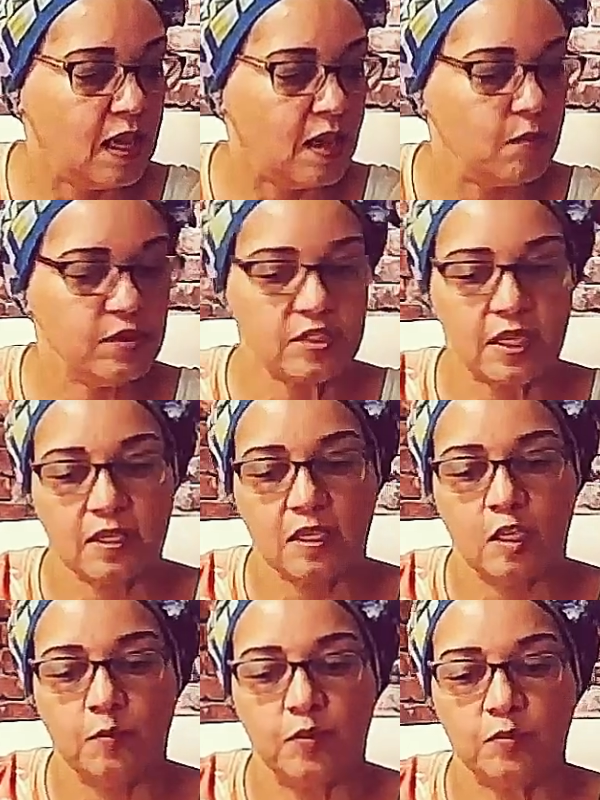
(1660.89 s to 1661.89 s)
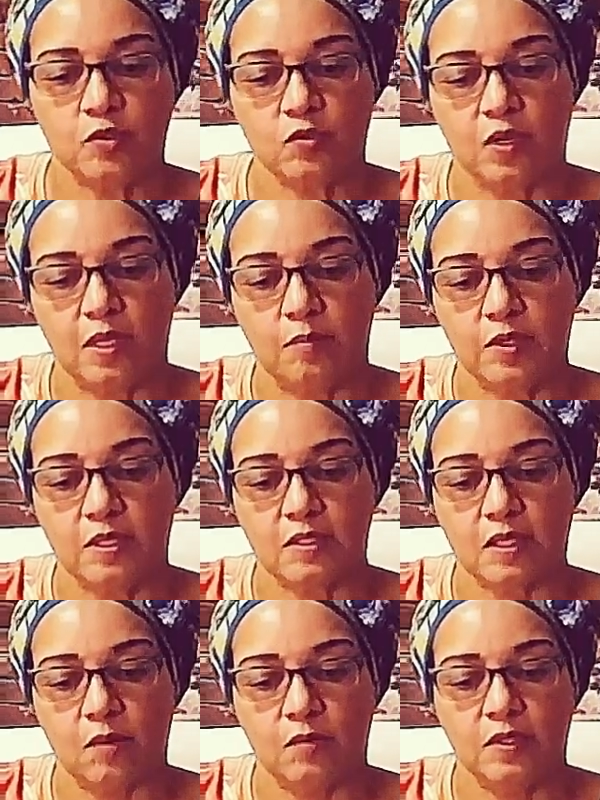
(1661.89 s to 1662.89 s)
I wish I could keep them straight
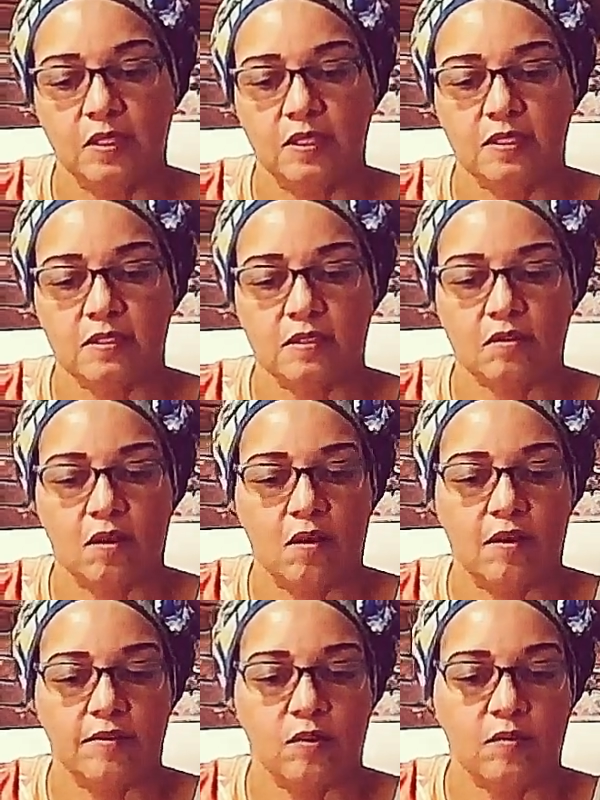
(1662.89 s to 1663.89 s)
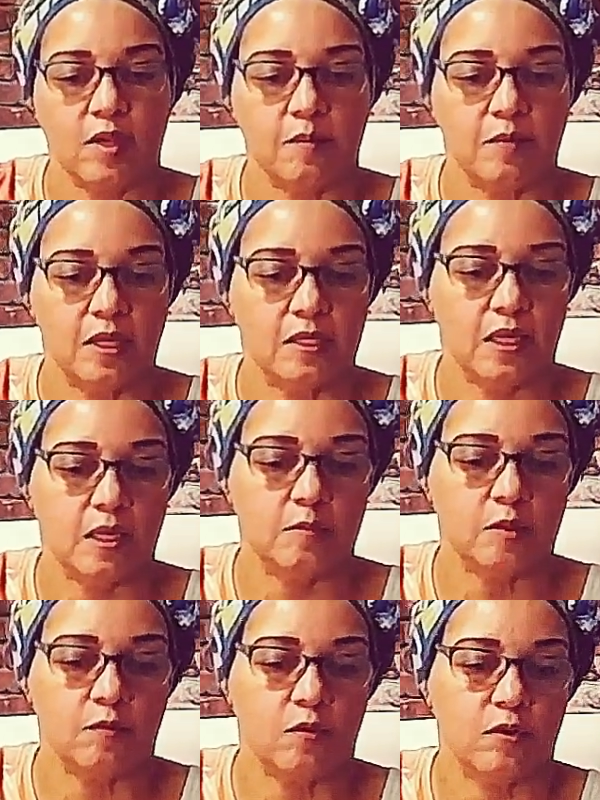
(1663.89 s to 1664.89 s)
because I would list all the grandma
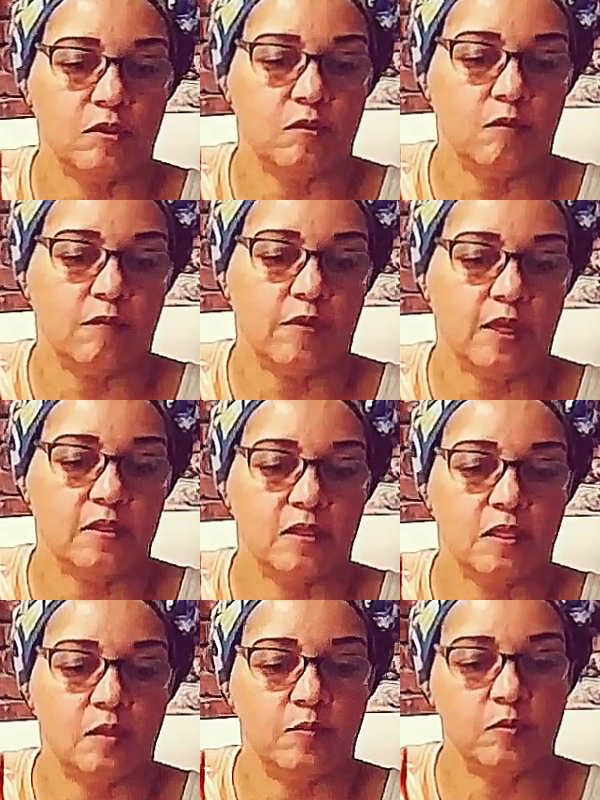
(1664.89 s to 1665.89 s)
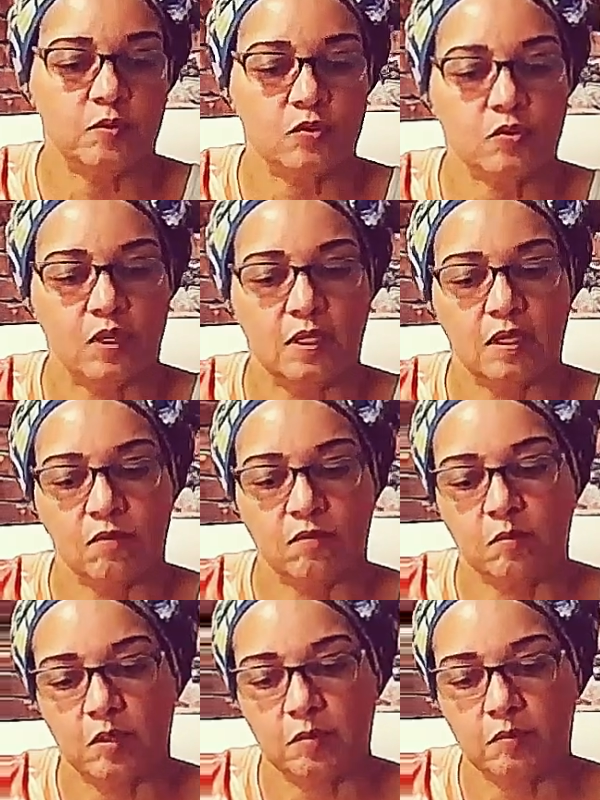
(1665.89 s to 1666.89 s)
names for you if I could keep them straight and
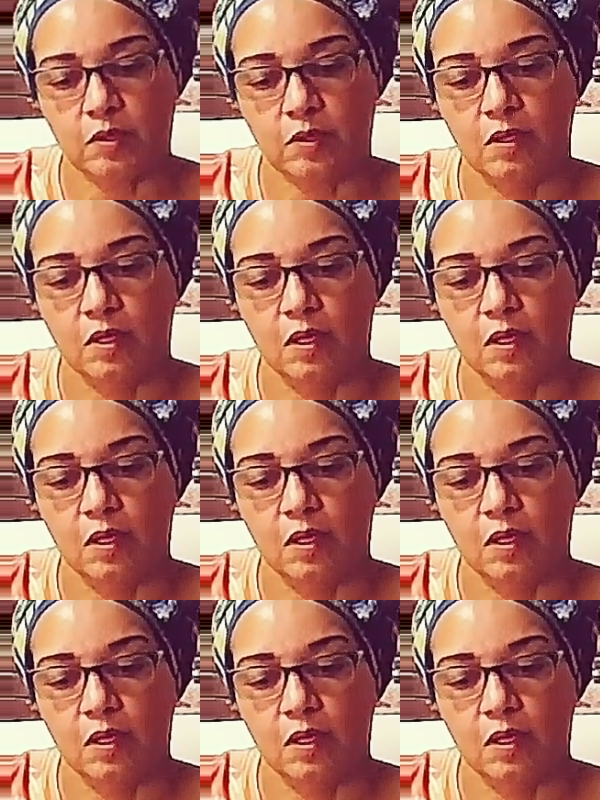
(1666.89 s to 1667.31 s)
remember.